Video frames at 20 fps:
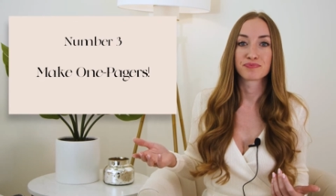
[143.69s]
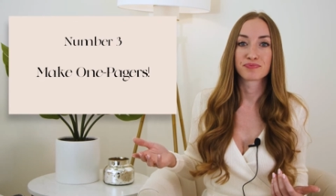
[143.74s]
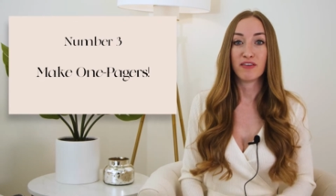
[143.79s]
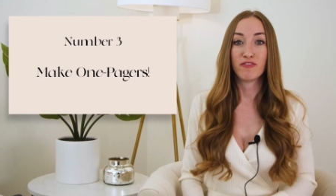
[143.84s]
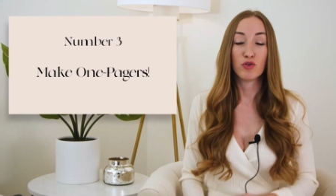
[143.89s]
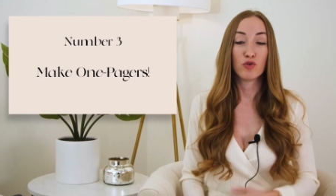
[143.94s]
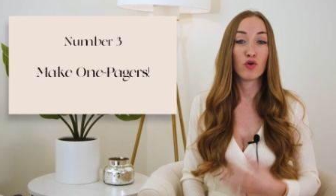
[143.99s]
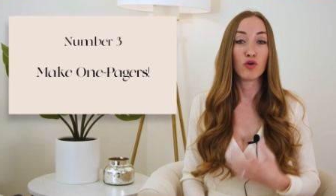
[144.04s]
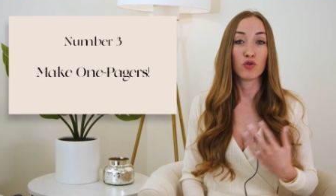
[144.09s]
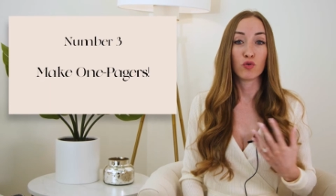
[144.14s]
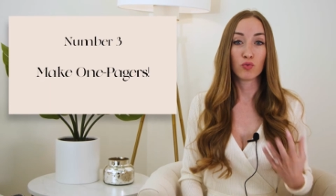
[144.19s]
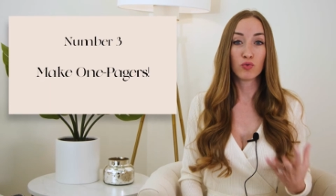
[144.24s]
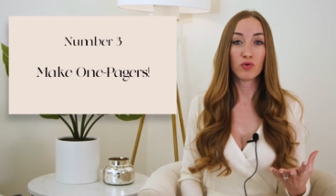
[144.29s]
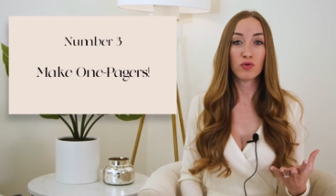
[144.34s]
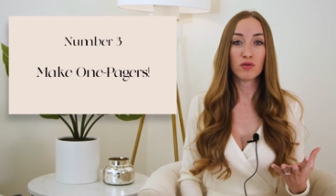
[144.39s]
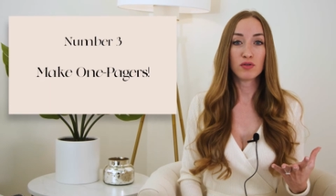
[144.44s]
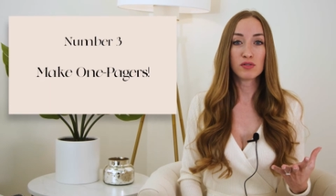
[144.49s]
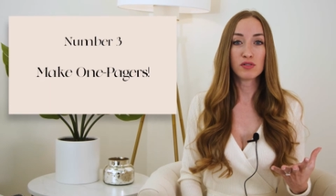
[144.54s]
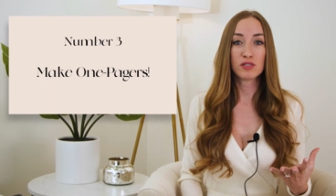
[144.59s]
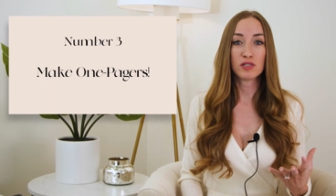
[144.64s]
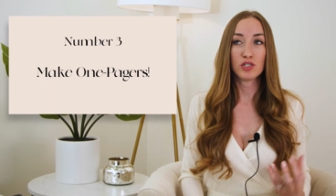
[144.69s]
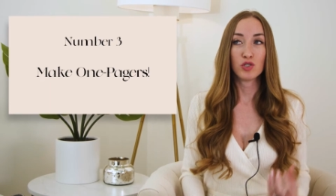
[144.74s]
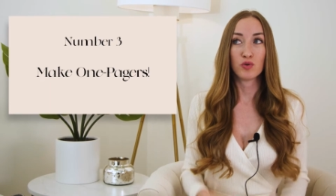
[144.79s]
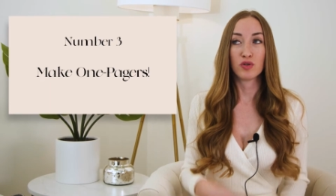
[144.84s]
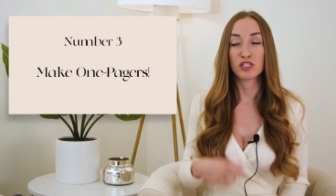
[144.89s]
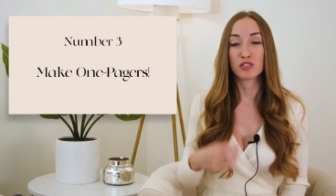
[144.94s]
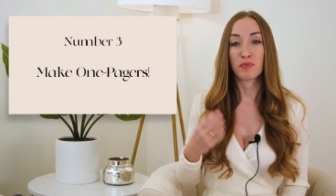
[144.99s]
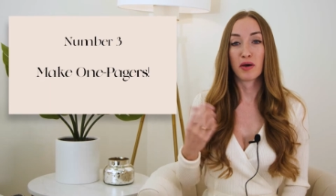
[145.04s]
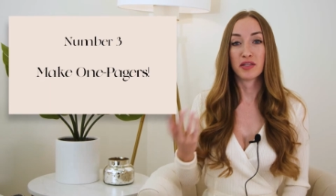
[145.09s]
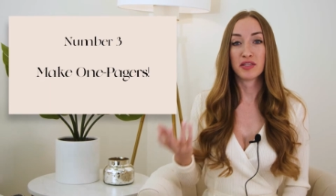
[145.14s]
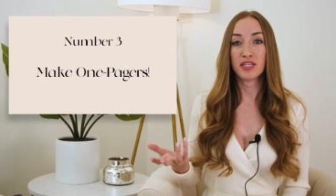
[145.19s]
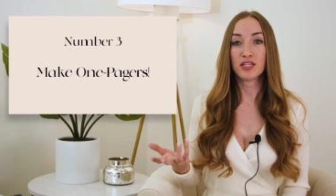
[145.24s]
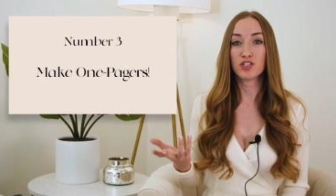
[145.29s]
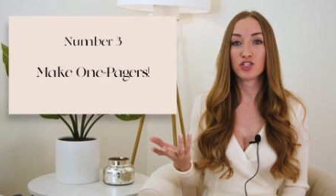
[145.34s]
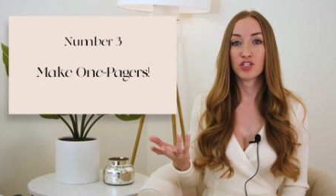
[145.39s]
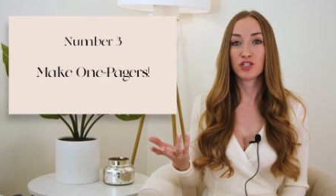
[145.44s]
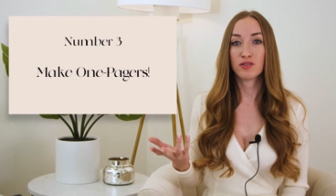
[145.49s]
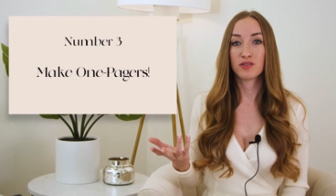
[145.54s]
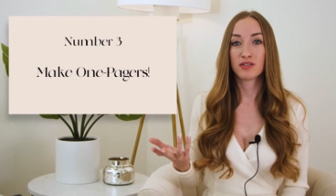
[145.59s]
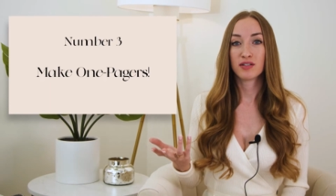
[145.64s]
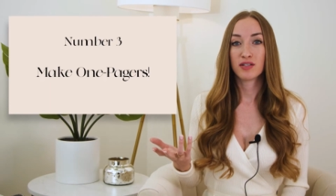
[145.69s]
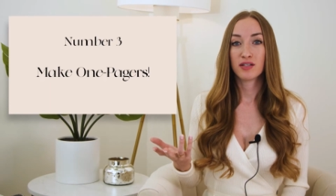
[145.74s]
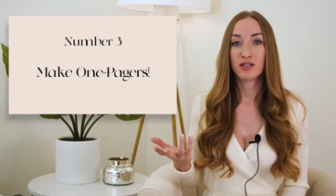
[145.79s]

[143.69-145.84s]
If you know the rules, you can spot the issue.